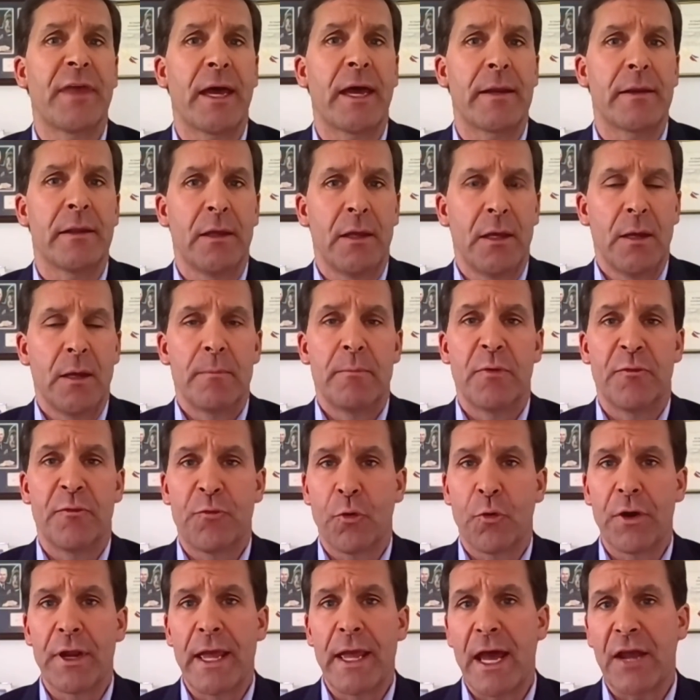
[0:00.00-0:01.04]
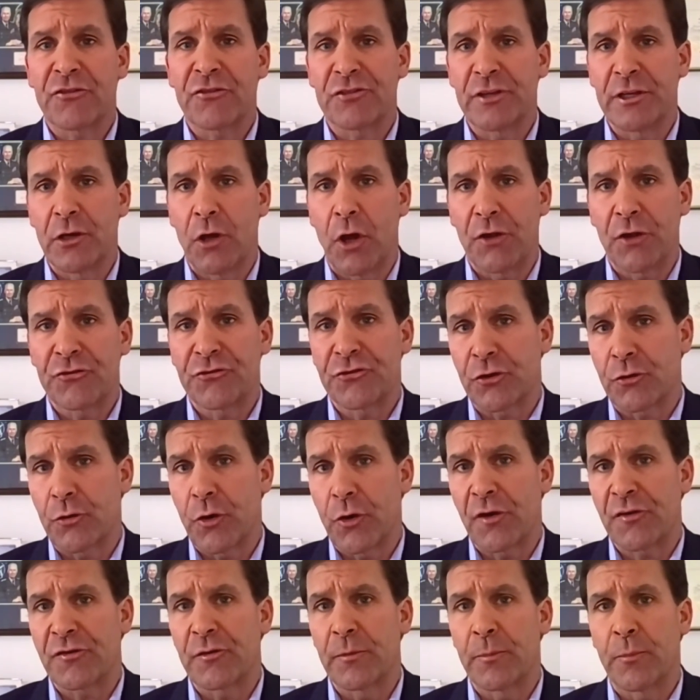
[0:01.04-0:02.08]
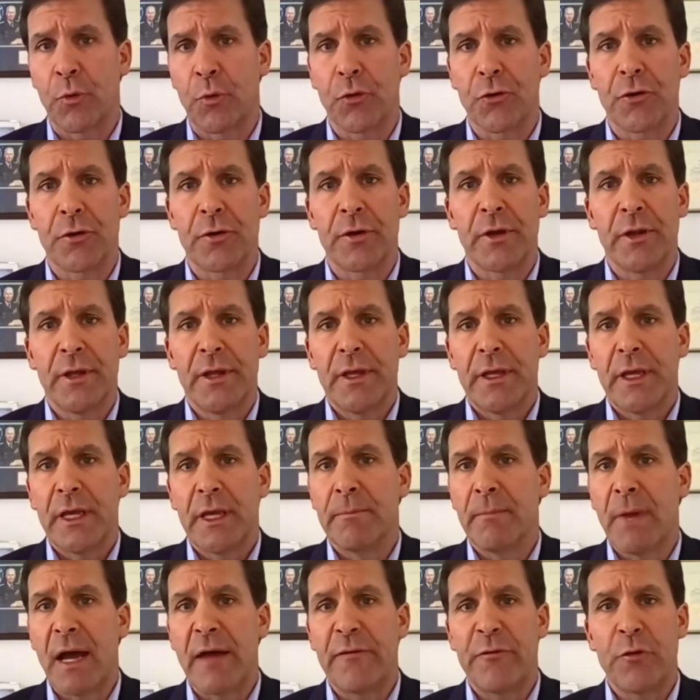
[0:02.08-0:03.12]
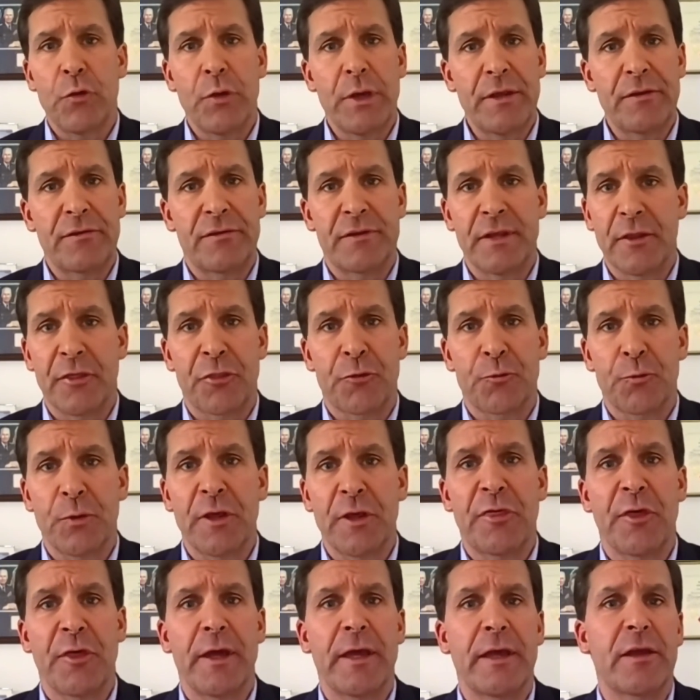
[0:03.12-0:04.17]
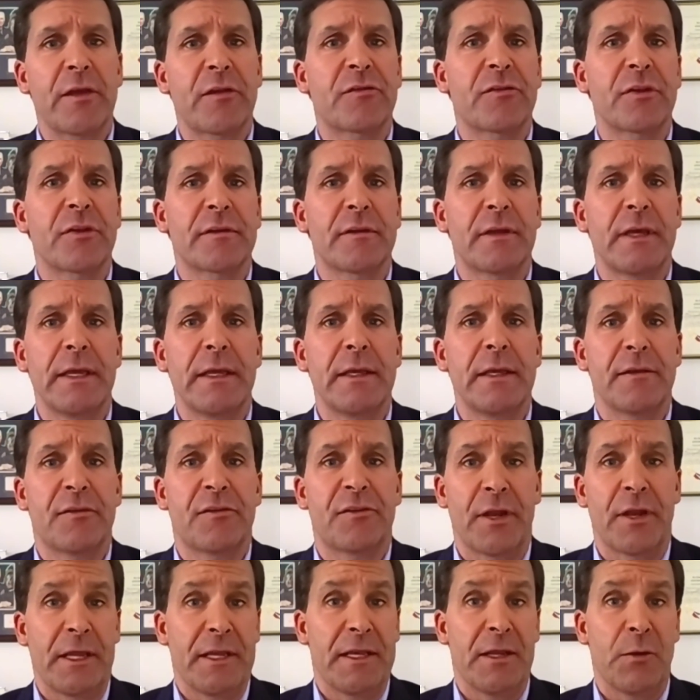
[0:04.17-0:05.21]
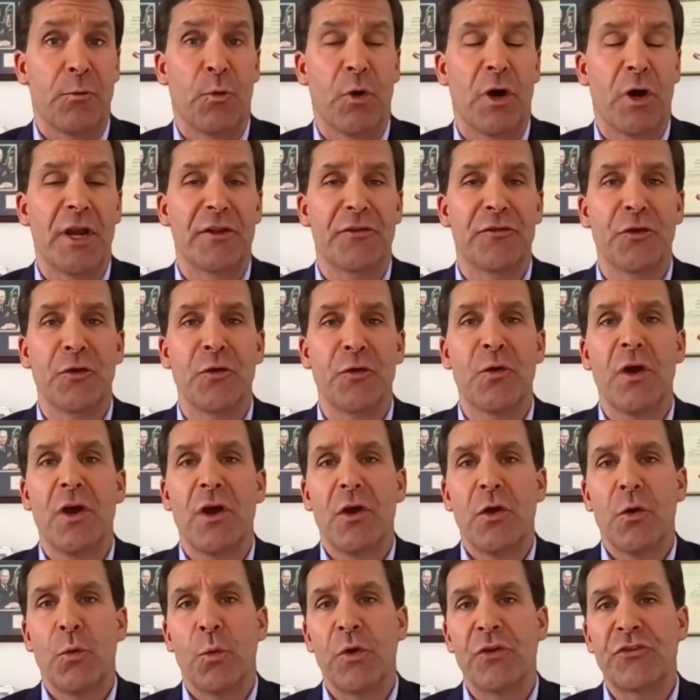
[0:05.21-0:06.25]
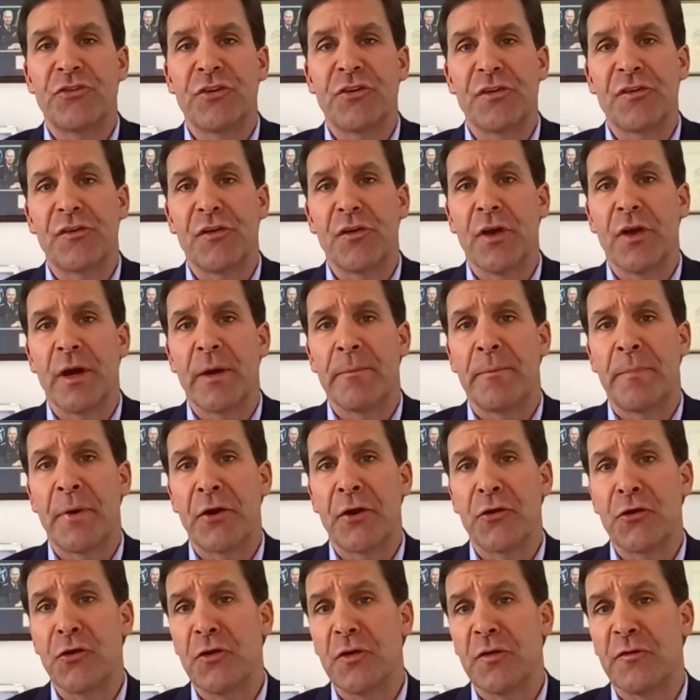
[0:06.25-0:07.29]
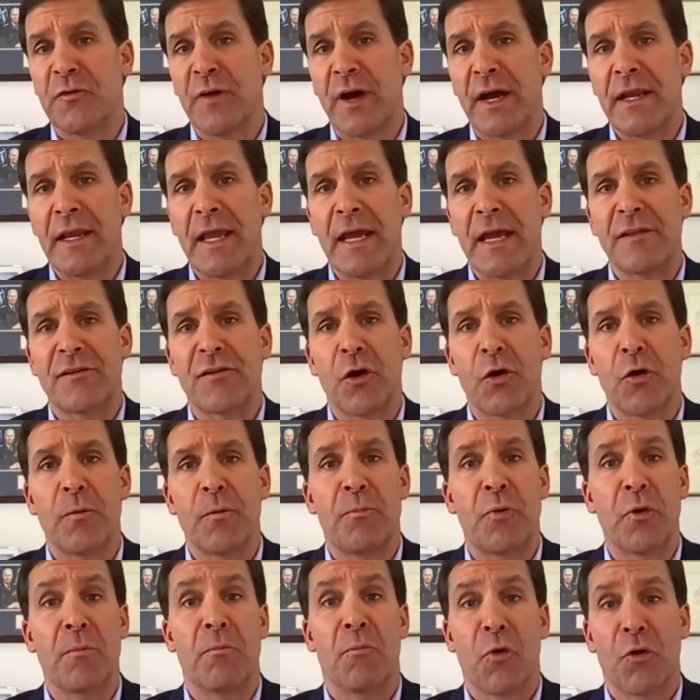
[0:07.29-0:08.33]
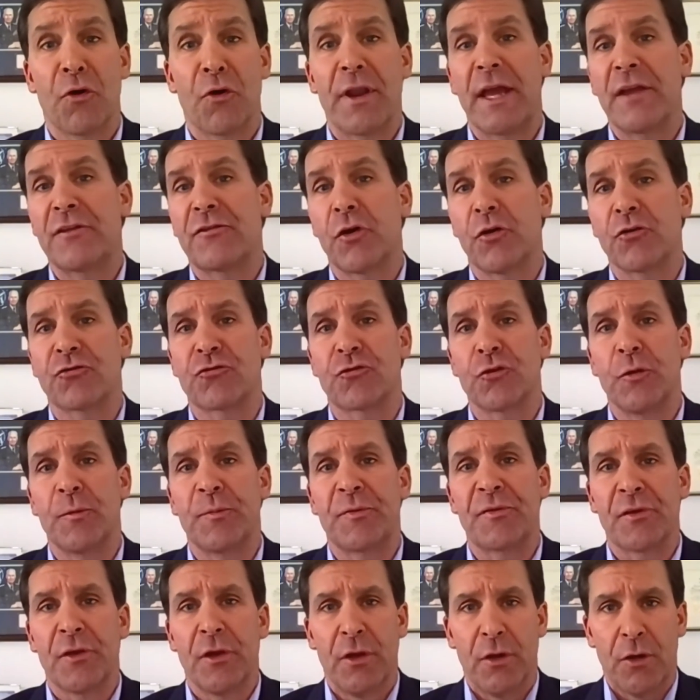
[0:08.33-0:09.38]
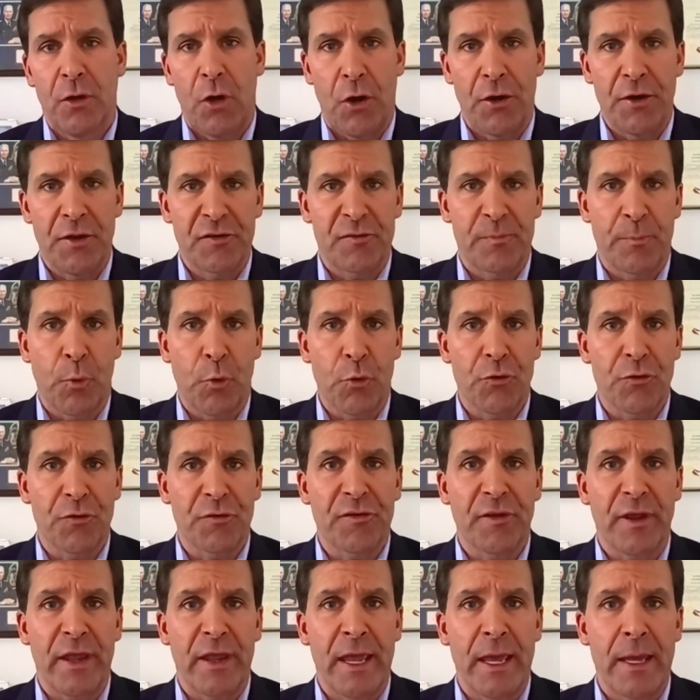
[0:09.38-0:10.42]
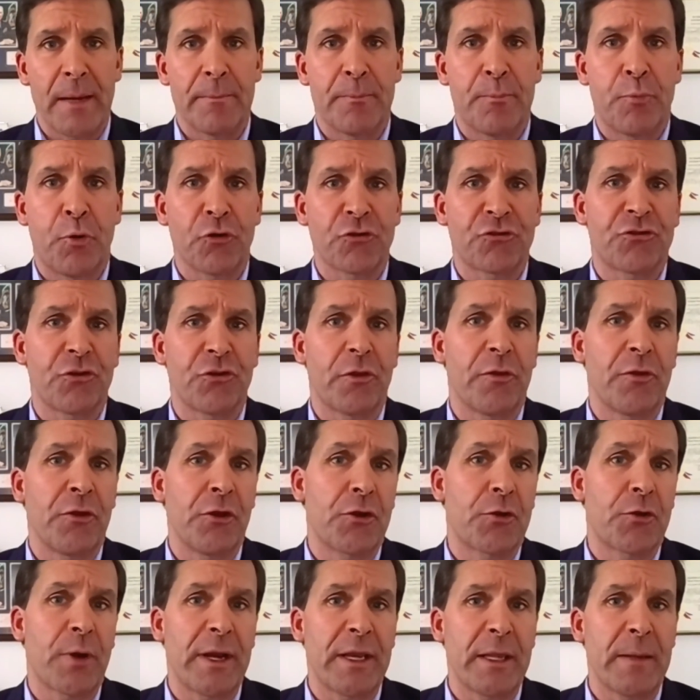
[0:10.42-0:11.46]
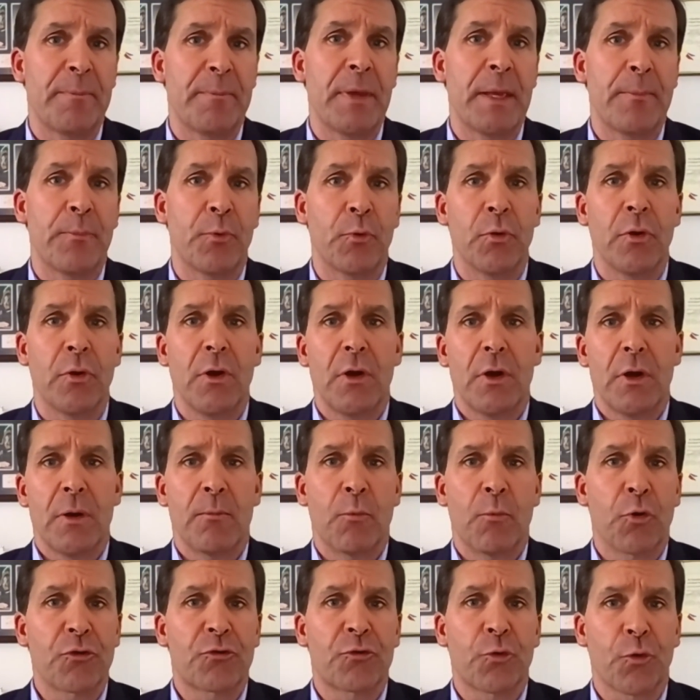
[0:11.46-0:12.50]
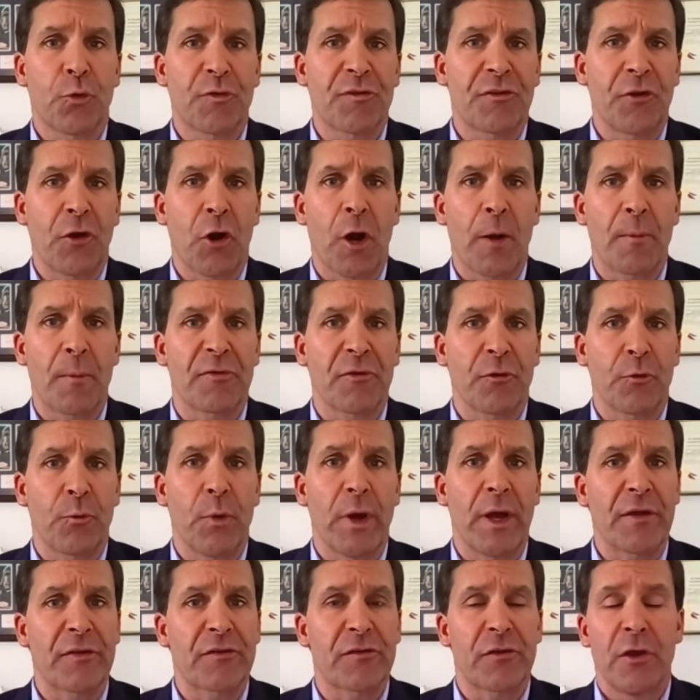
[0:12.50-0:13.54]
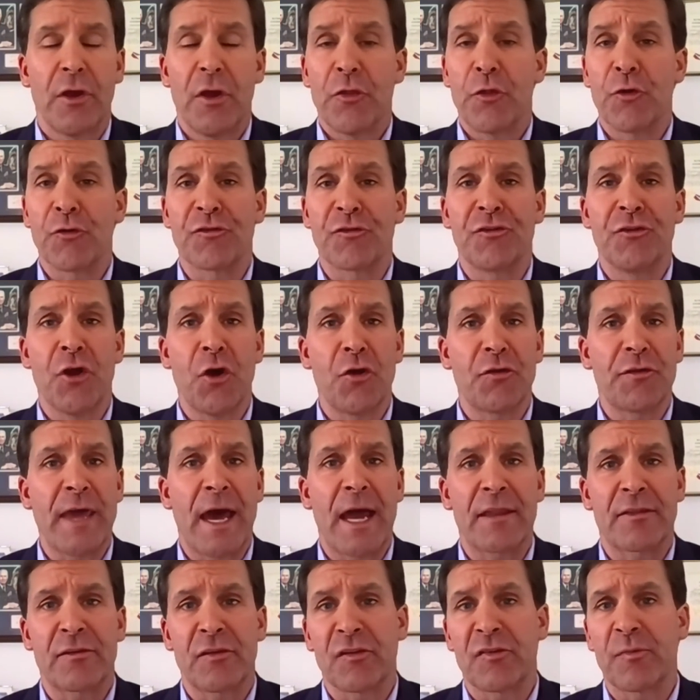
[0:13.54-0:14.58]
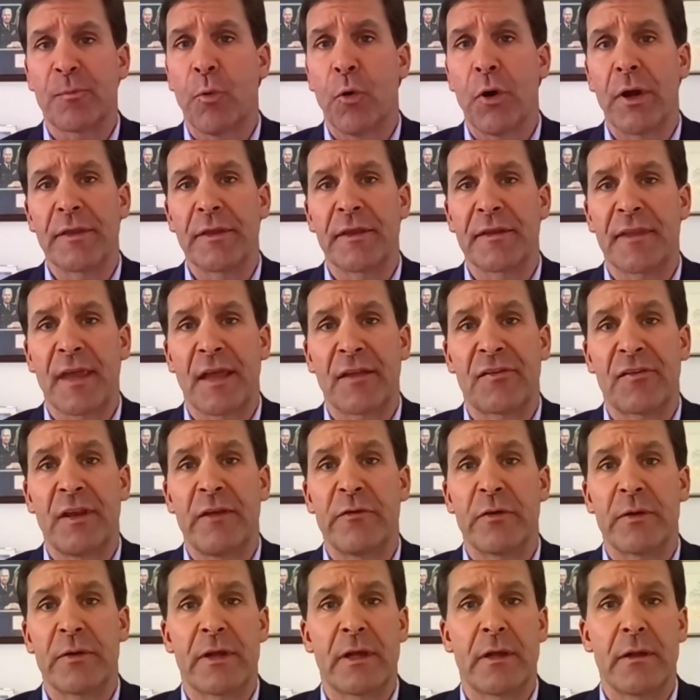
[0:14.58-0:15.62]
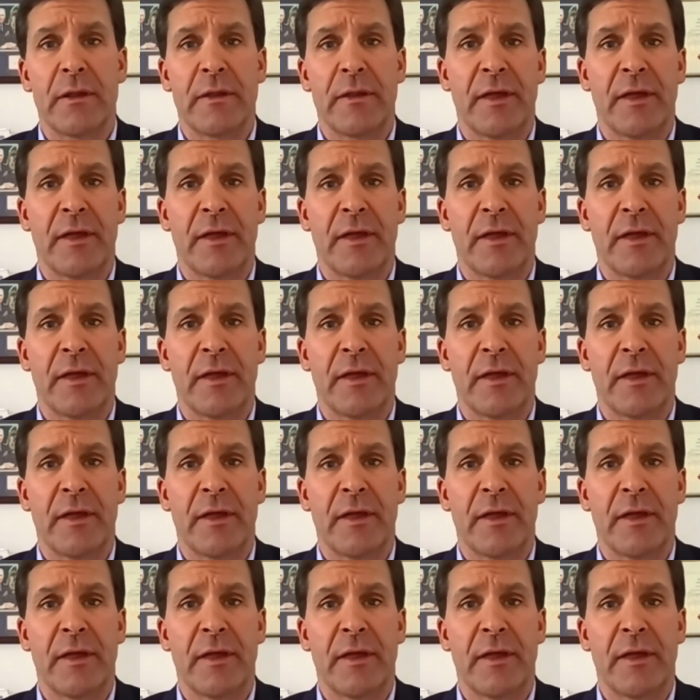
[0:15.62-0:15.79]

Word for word: that before he actually launched across the border. In my view, he did three things that he said he didn't want to do, which is better unify NATO, put more NATO troops on his borders, and push the Ukrainian people more towards the arms of the West. There's no doubt at this point that that's even